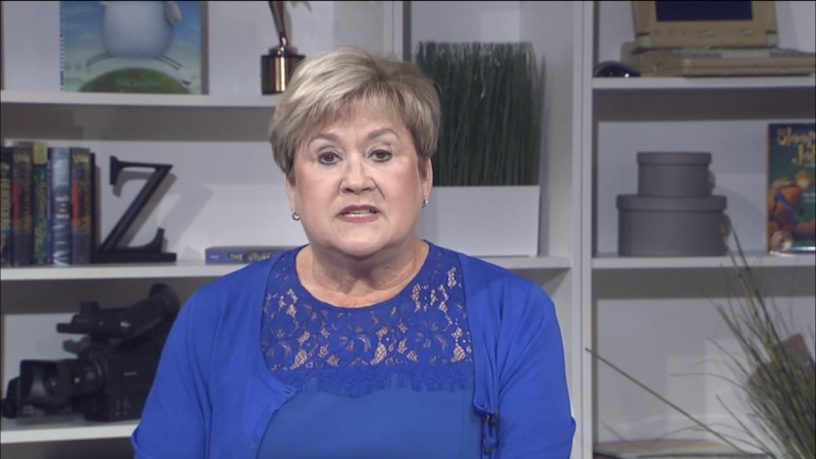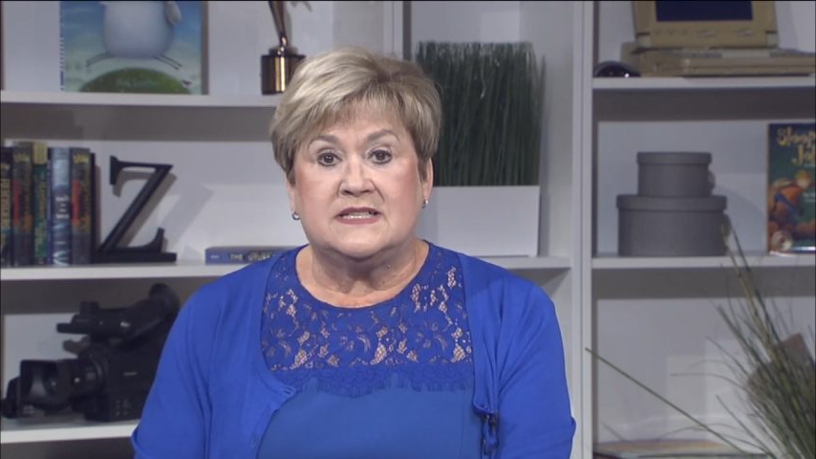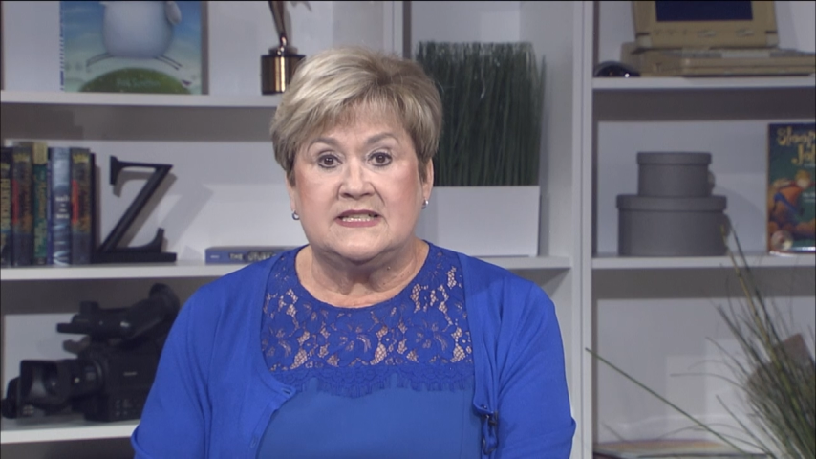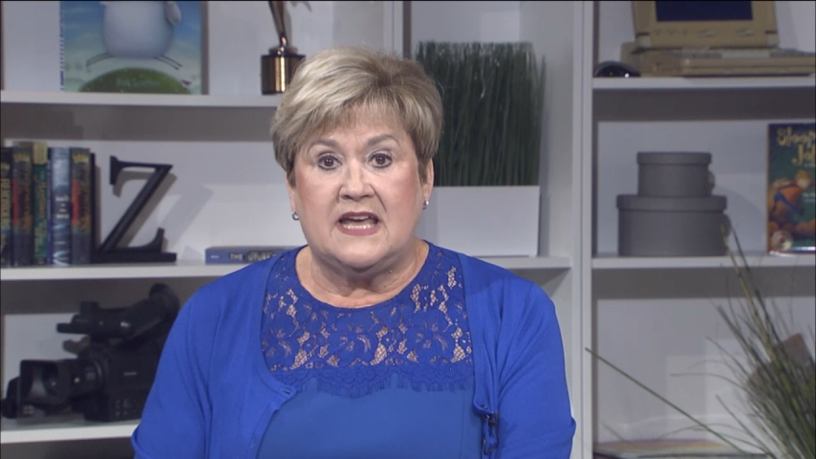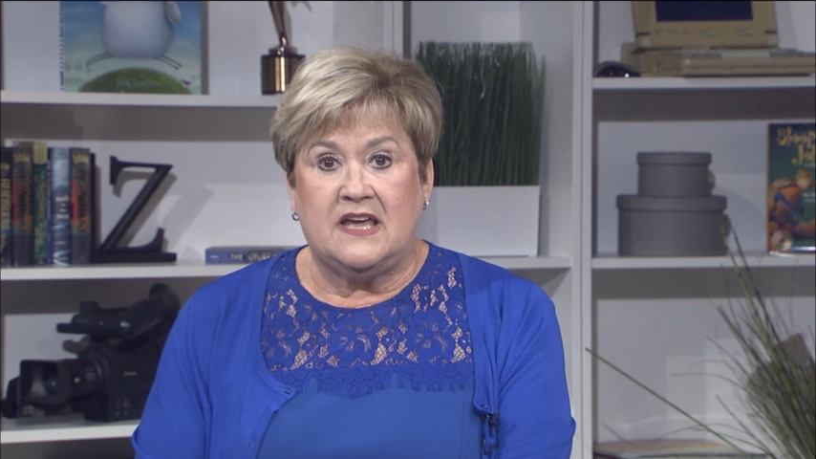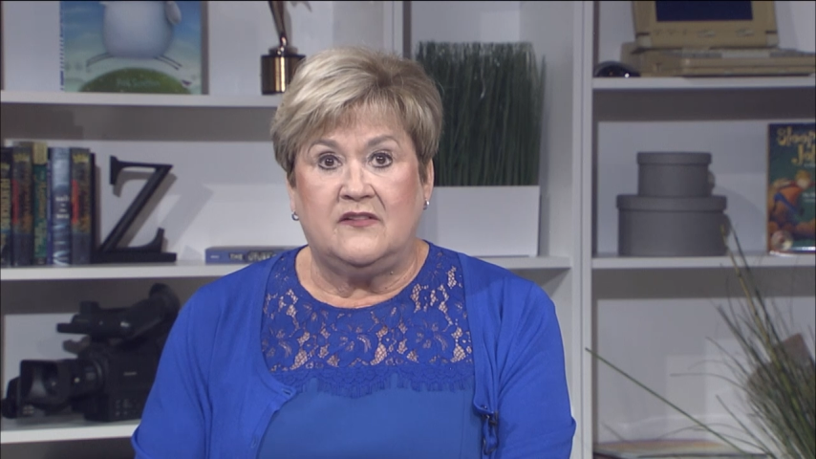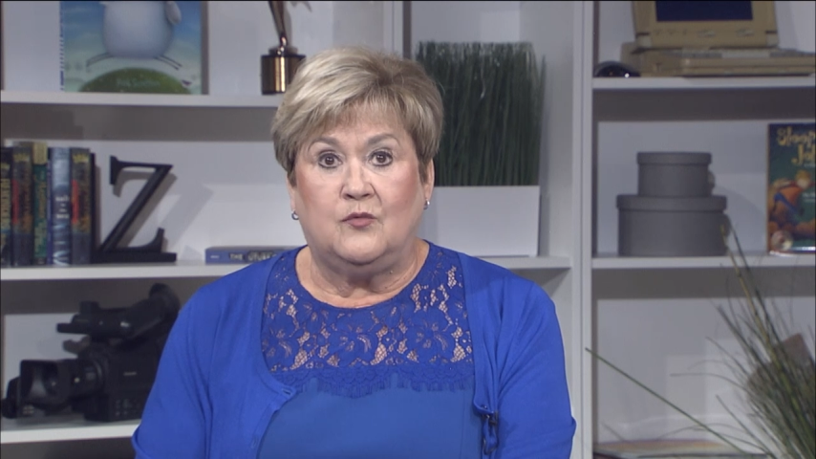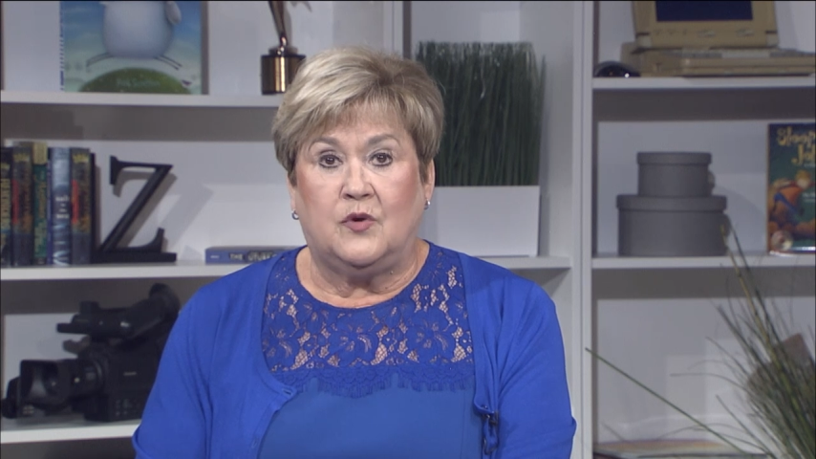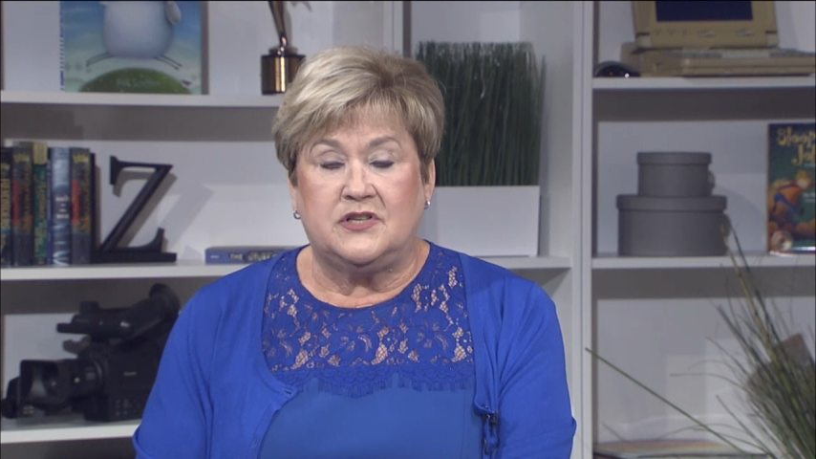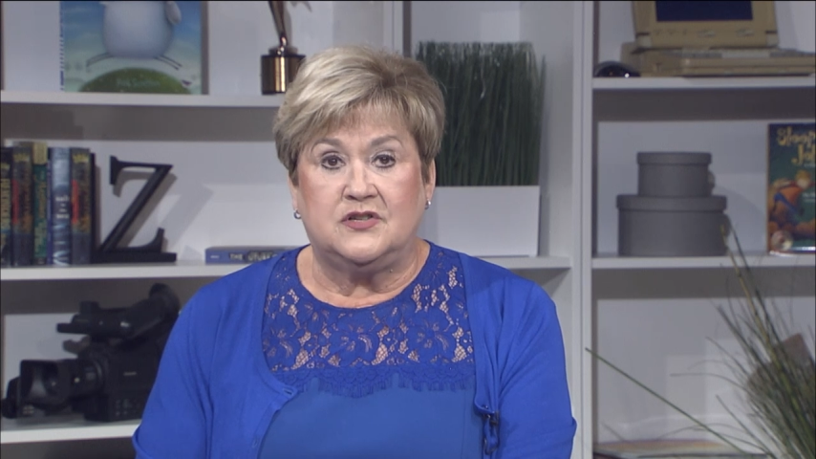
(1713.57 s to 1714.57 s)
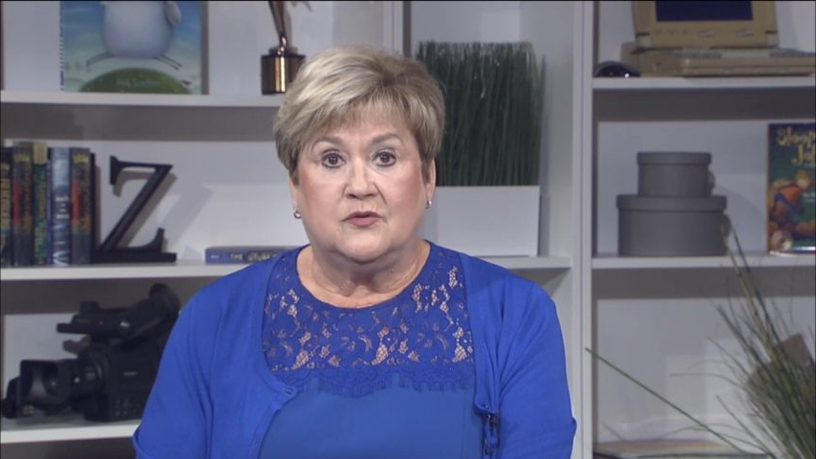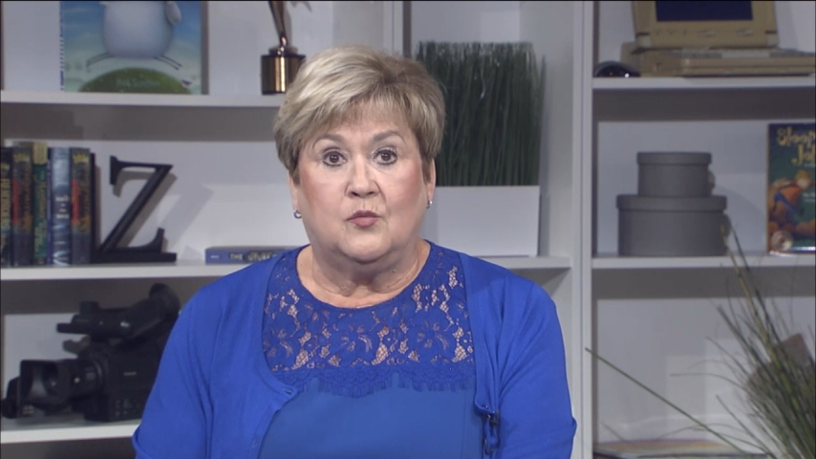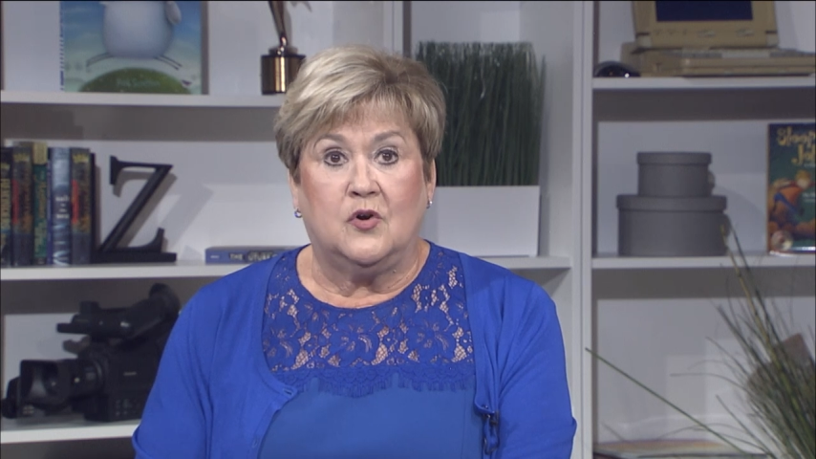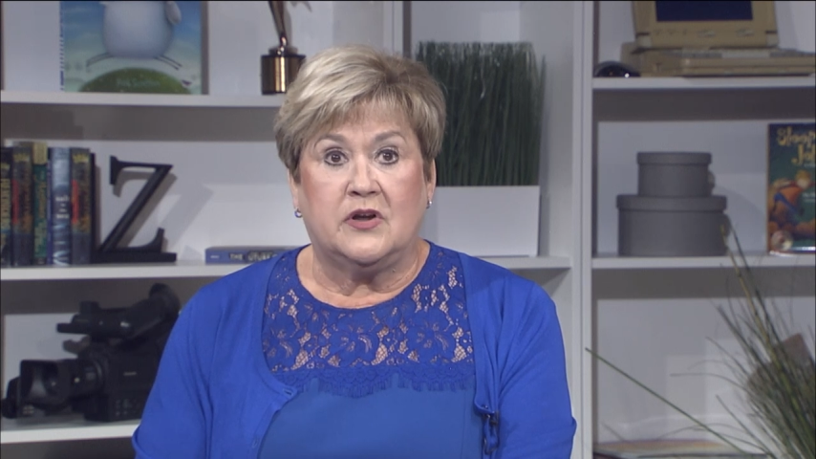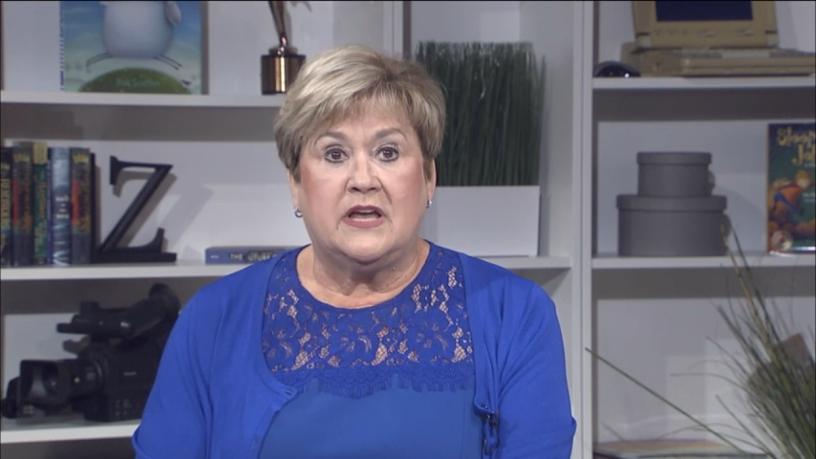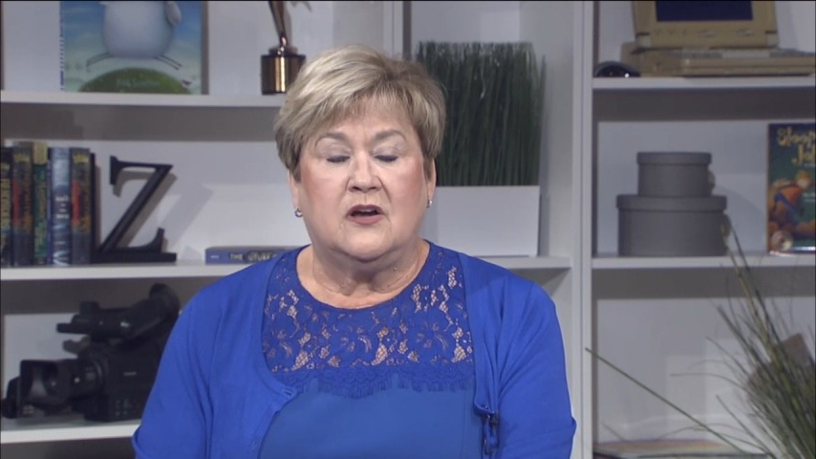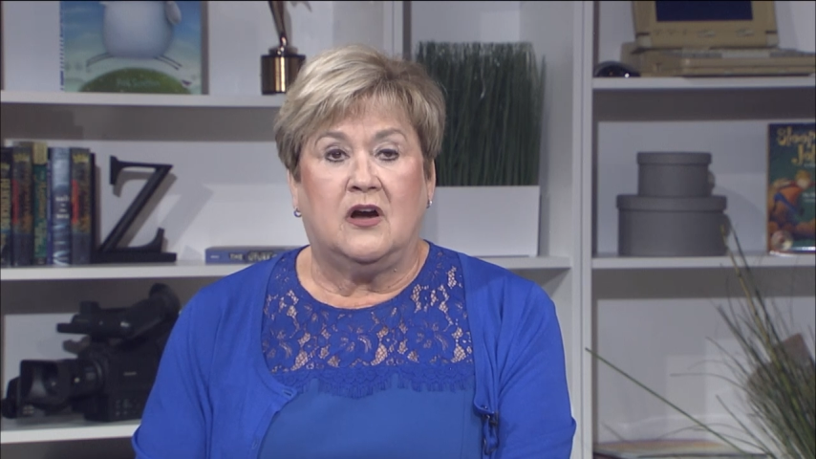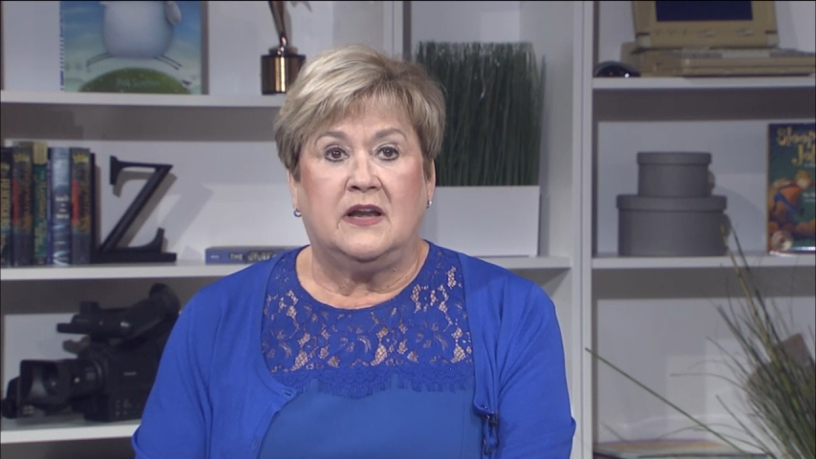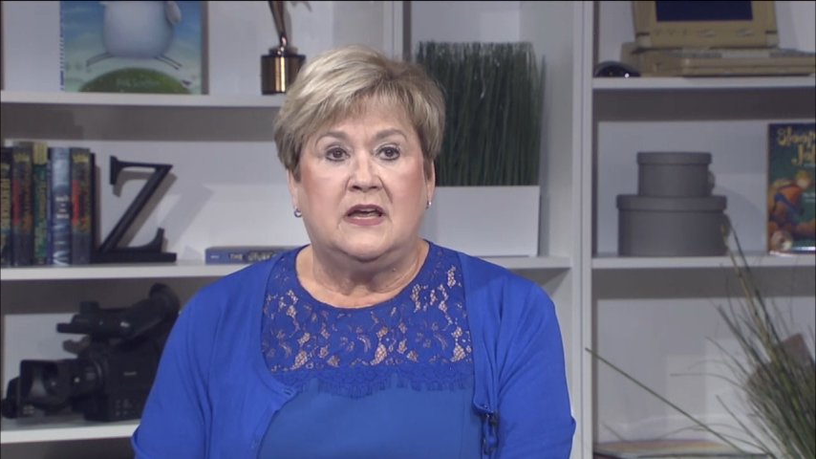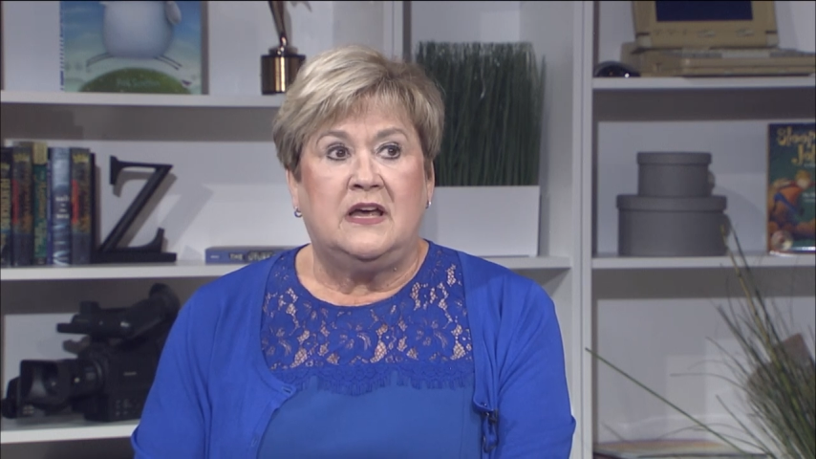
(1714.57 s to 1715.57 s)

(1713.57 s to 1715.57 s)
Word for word: save what you're working on.